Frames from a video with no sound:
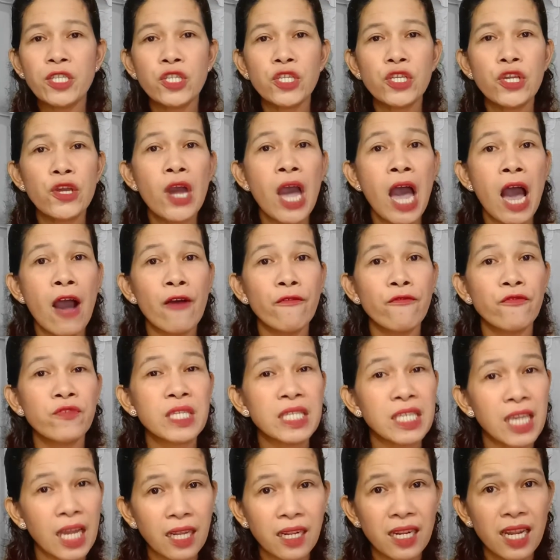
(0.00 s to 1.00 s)
Once you
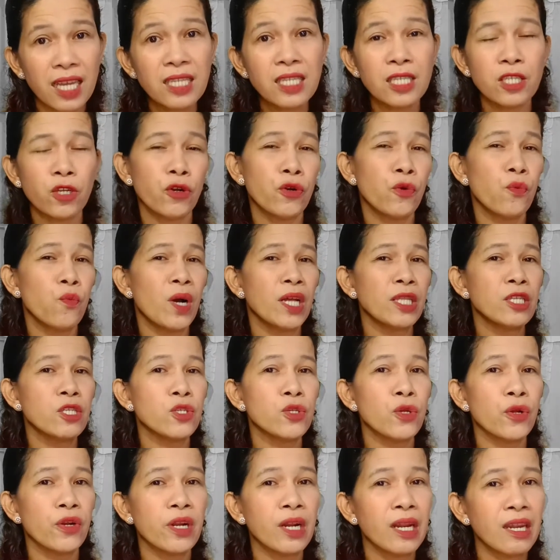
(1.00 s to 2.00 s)
have sickness or
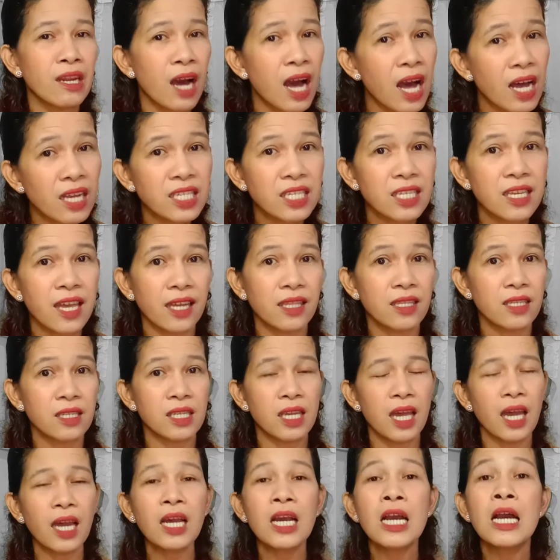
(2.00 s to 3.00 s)
once your lungs
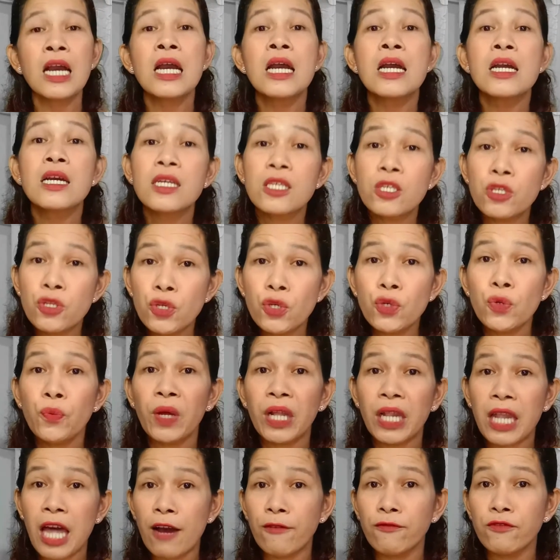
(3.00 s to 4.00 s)
get sick,
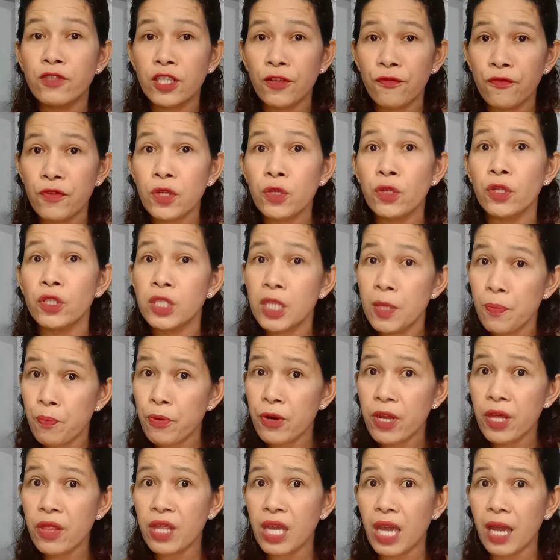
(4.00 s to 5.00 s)
you will have
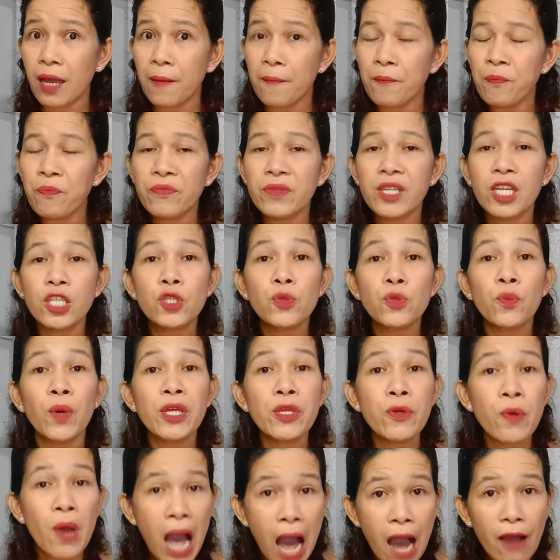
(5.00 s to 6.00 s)
difficulty breathing.
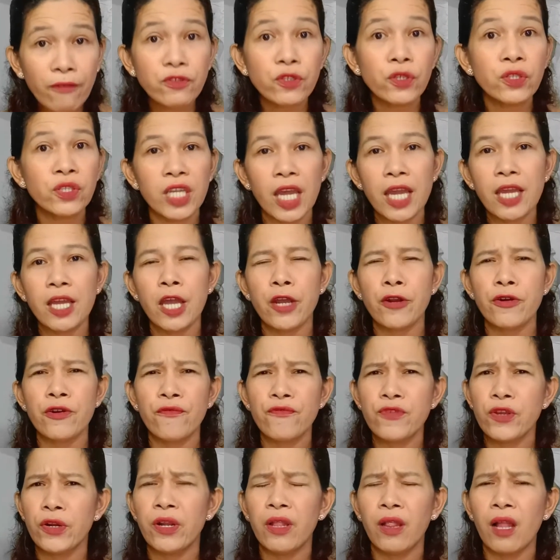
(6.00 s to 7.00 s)
That's why you have to take
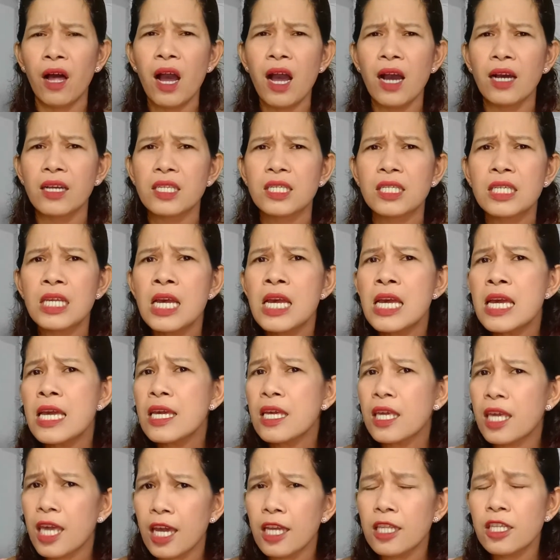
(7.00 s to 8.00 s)
care of your lungs.
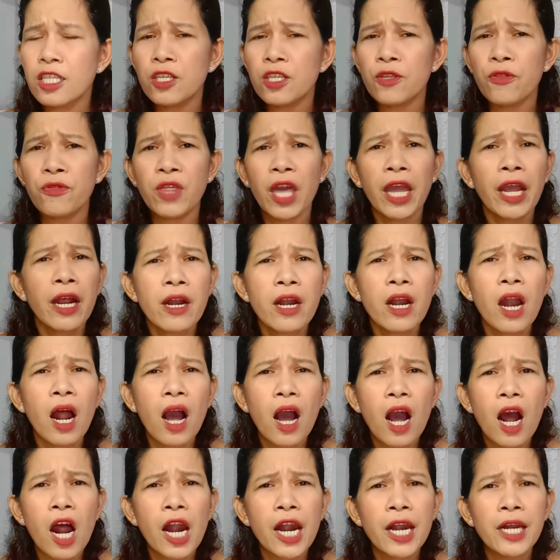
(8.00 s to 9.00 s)
Kids,
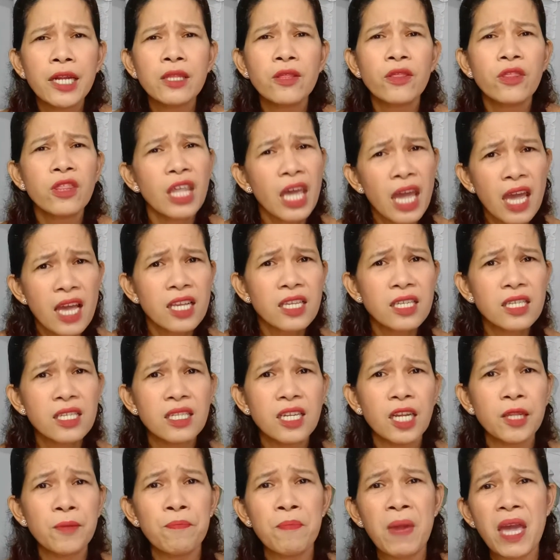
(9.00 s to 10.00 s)
there are
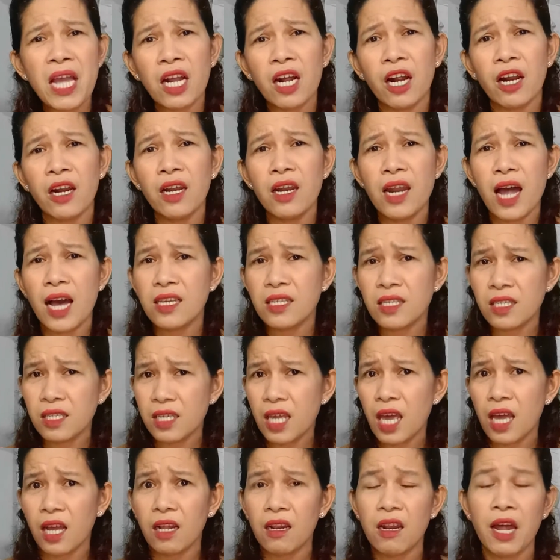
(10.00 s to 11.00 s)
things that make our
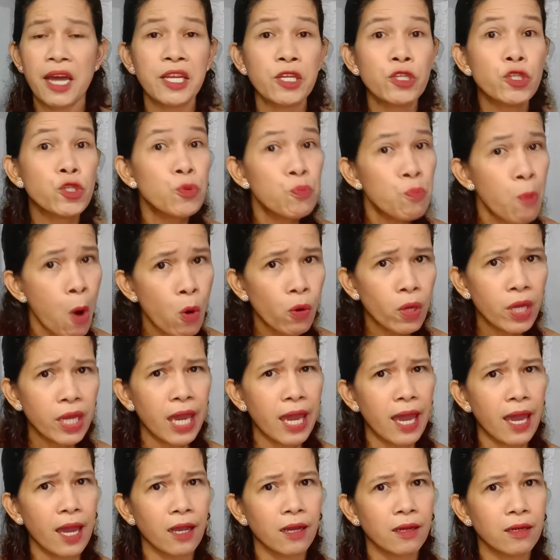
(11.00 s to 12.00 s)
lungs sick, like
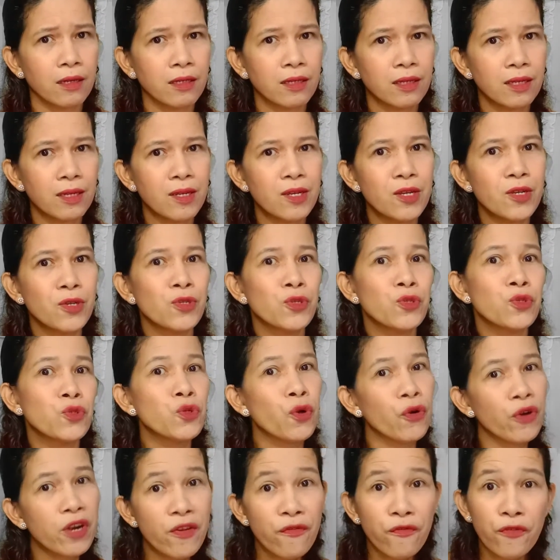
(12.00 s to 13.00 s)
smoking.
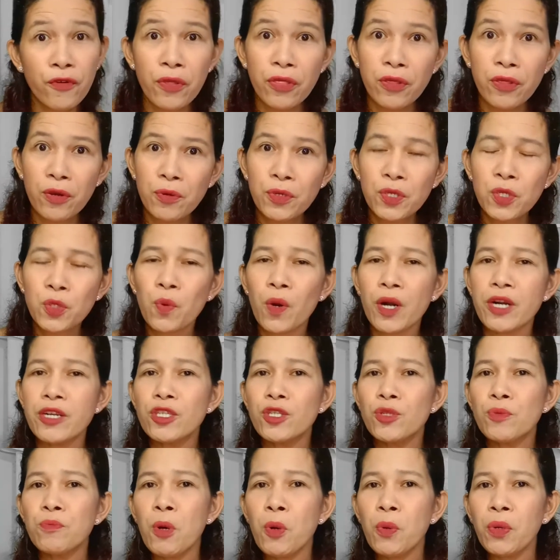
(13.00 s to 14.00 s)
Sorry for those
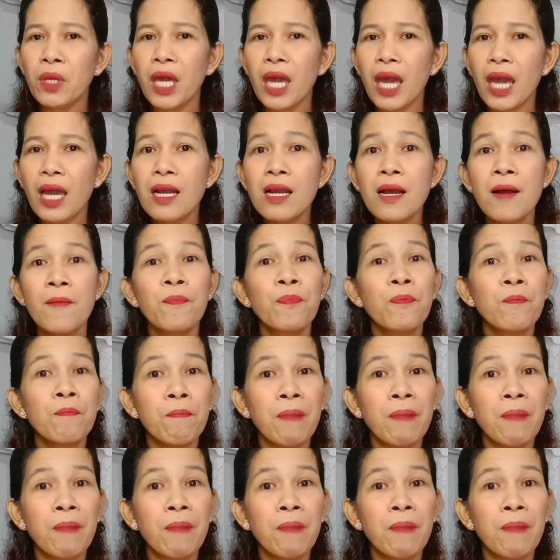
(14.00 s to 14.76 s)
who are smoking.